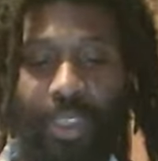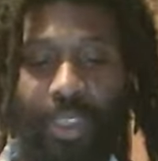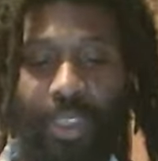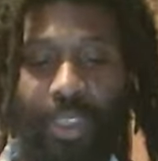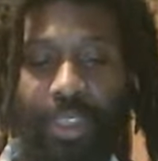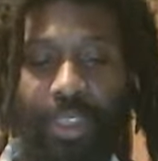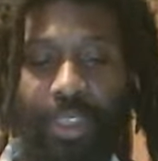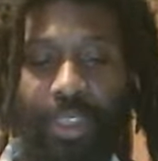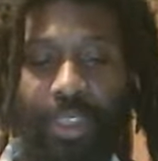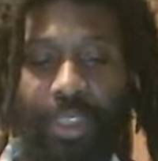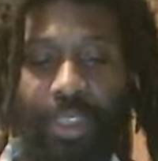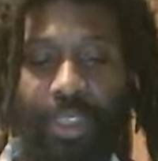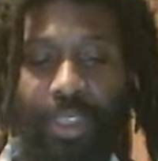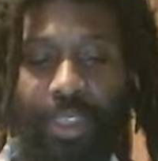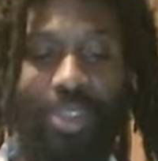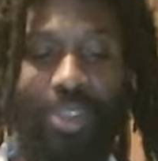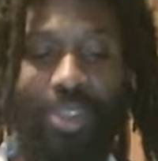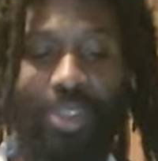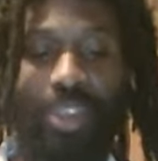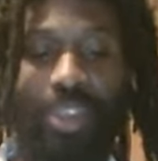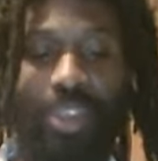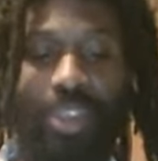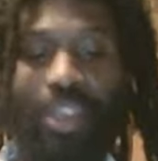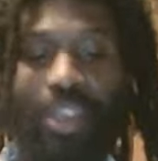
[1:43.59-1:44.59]
Empathy,
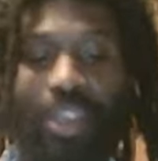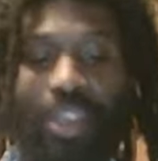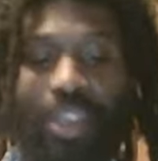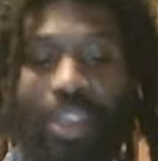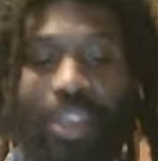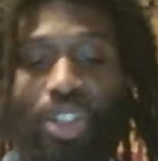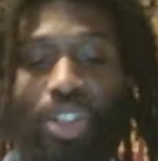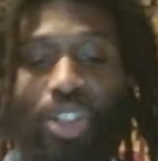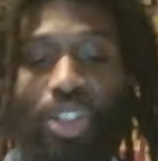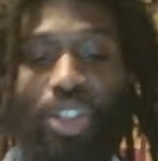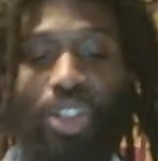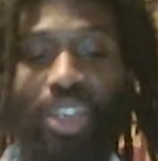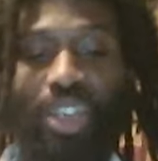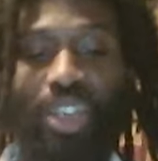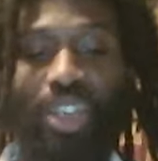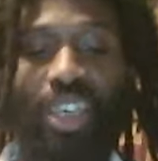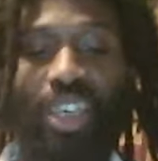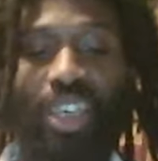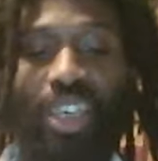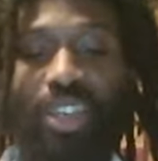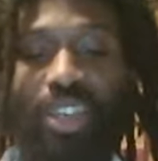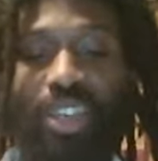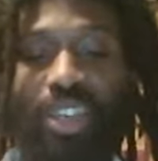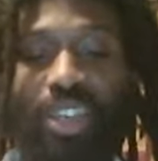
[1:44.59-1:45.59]
connection, and
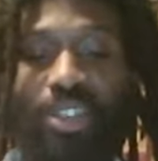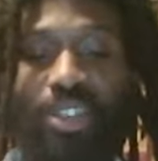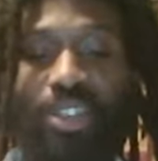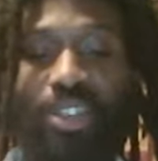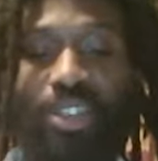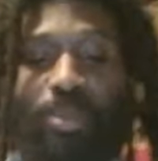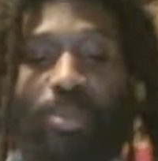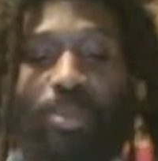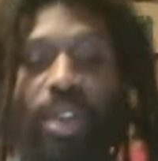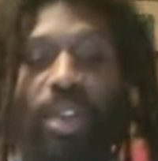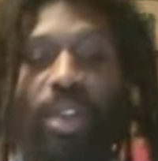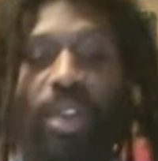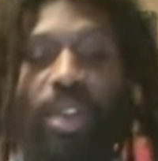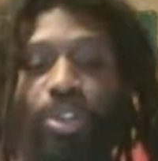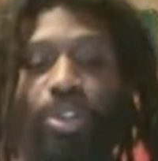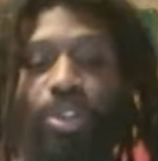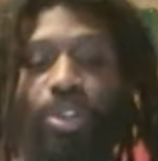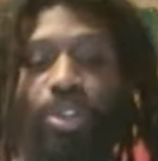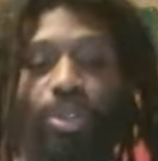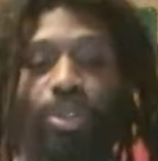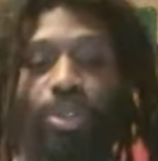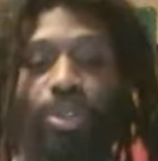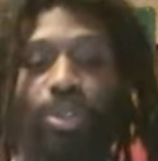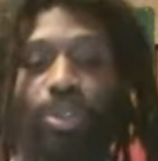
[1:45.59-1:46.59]
care are some other
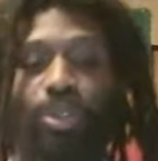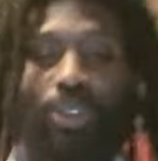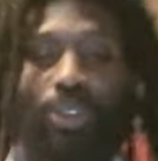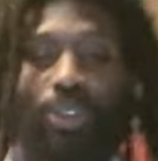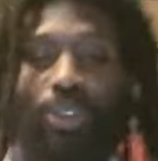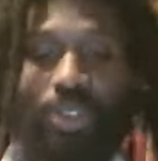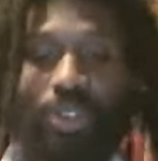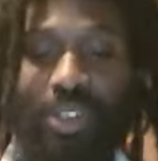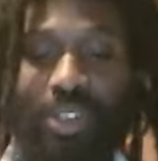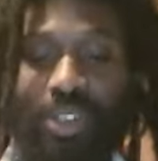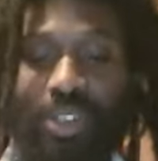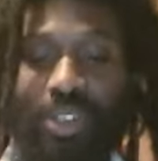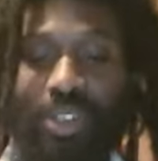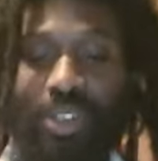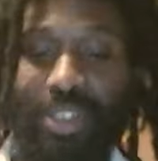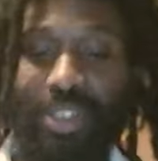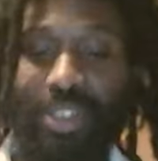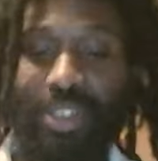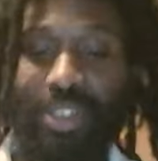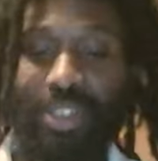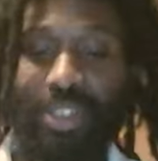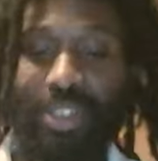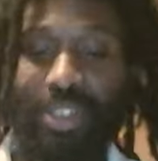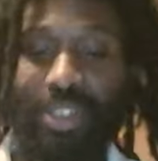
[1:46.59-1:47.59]
words referring to the
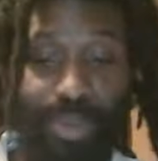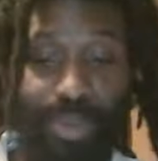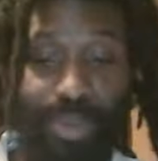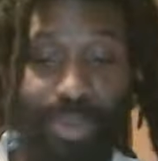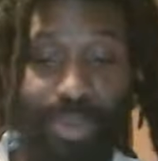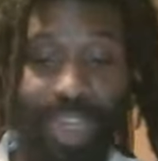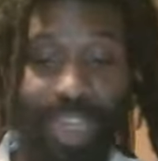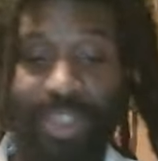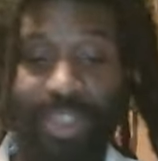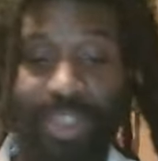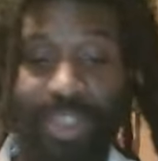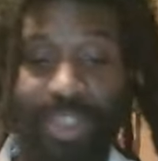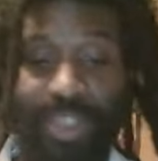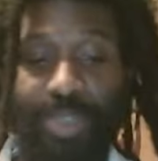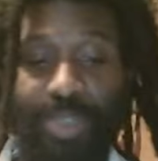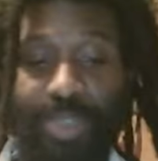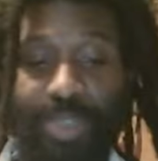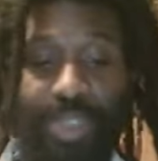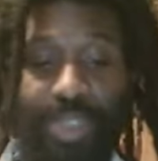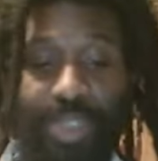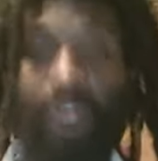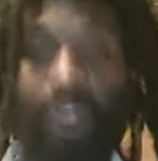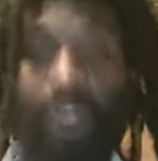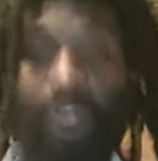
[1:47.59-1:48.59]
same prime aspect
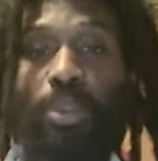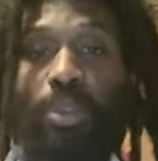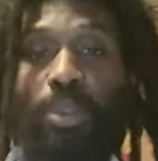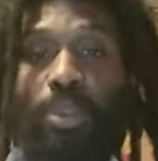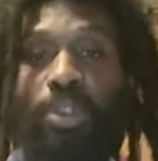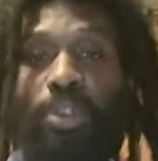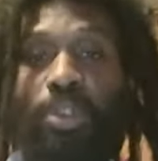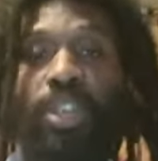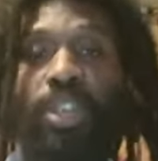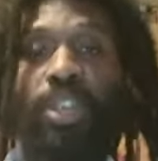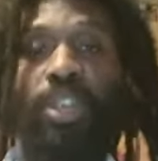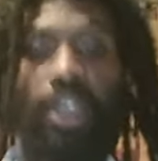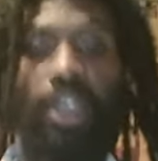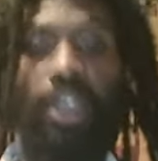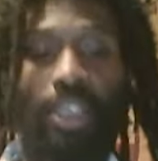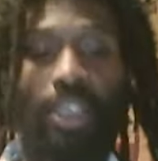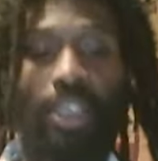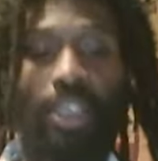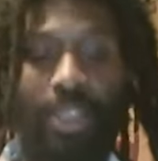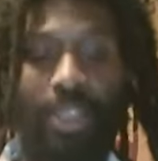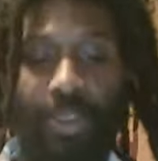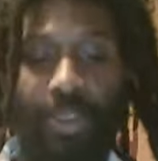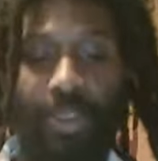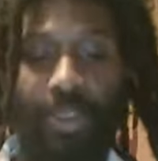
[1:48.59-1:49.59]
of the Most High.
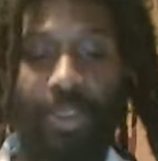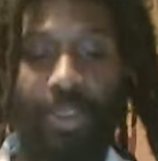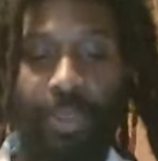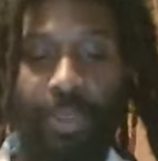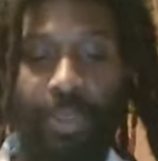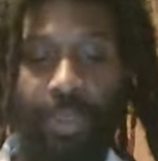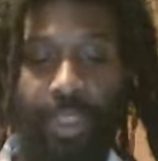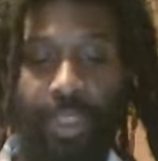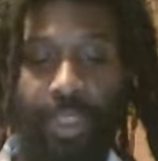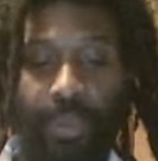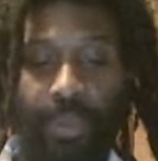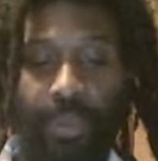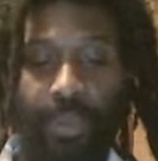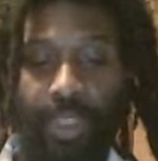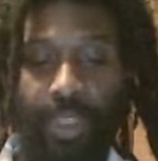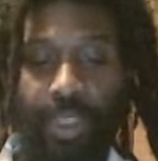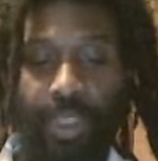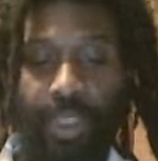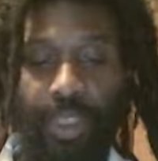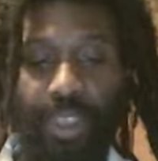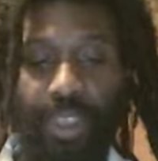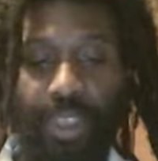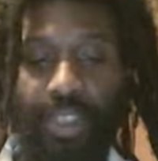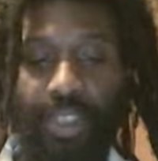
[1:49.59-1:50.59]

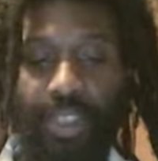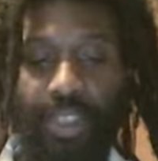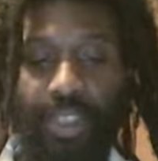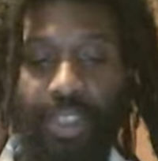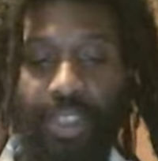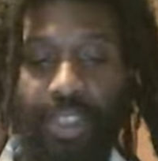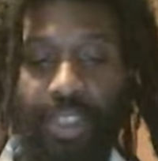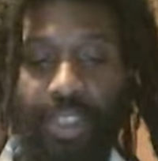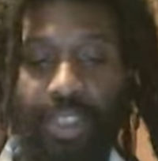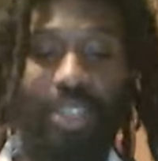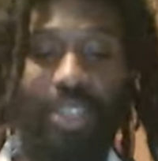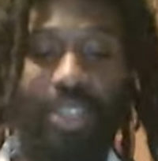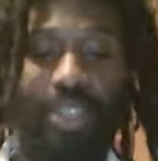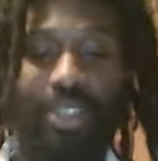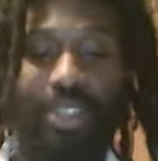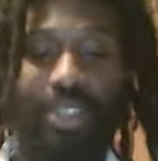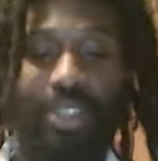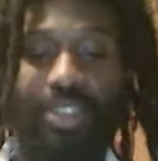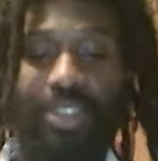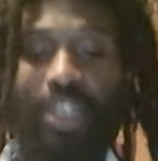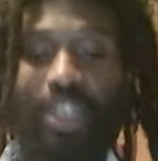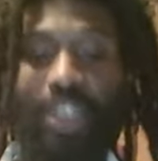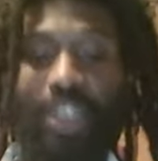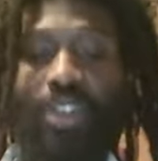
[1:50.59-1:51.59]
This aspect is
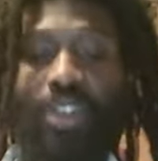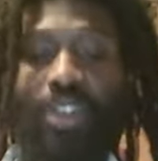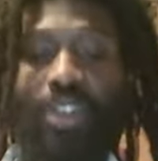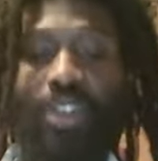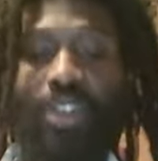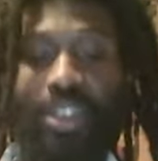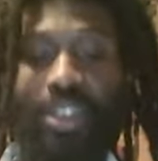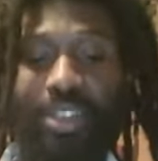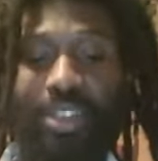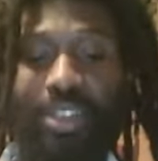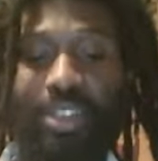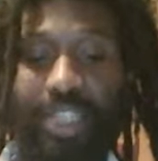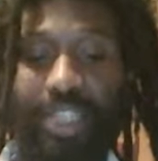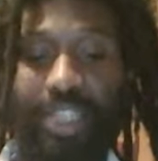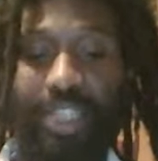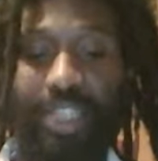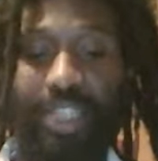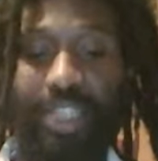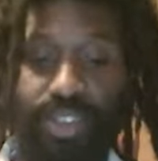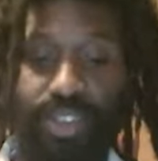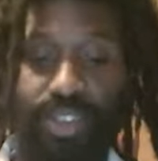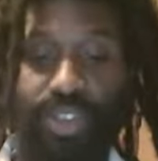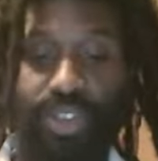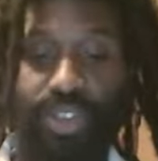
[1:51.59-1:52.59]
self-conscious
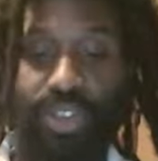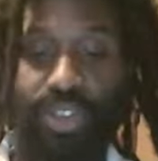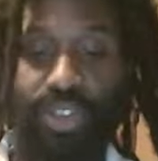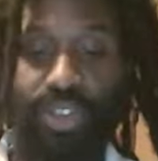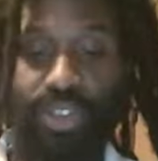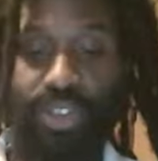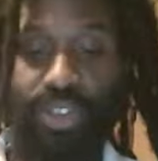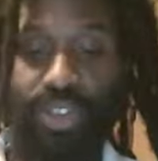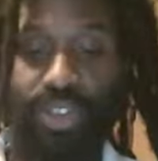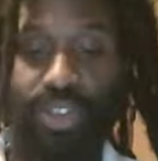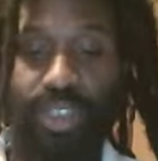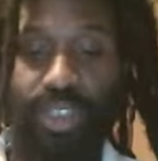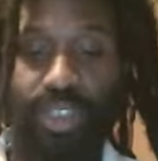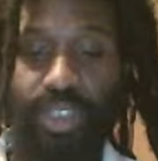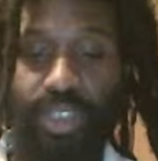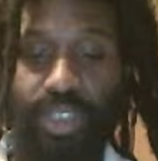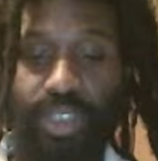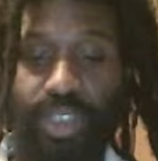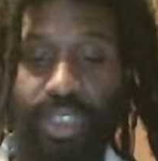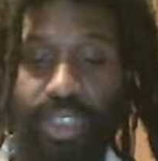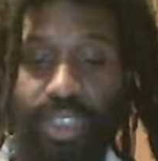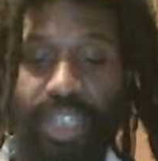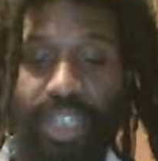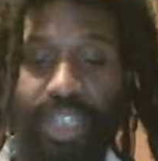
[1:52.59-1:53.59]
existence
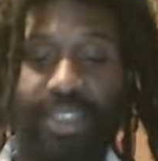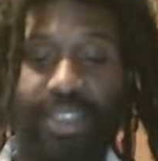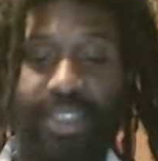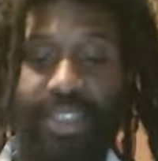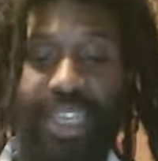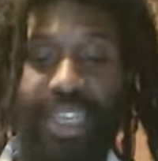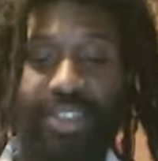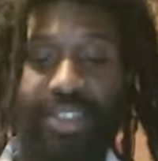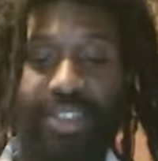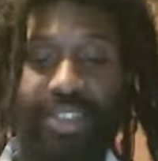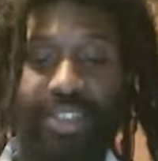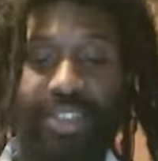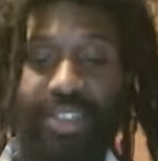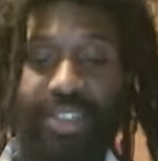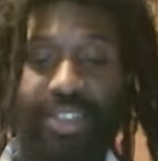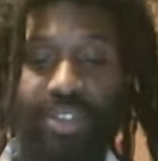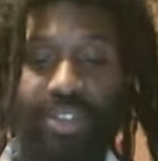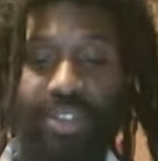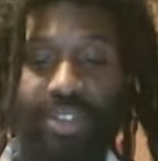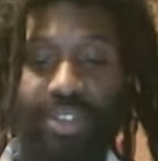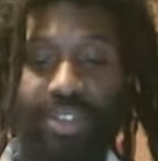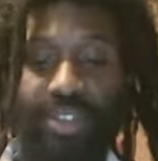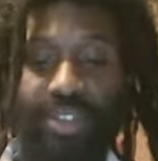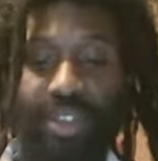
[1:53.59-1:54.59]
and is the essence
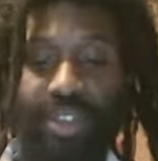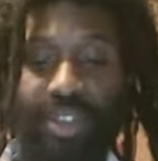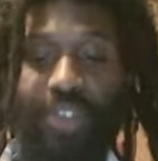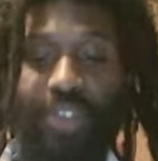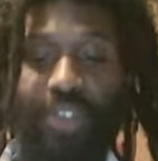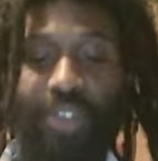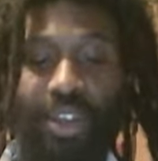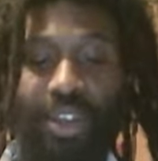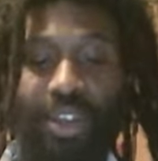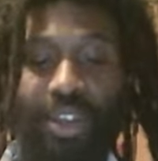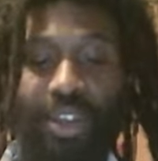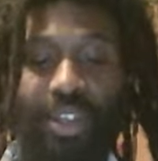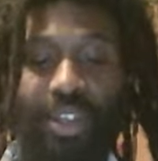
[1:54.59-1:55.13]
of God.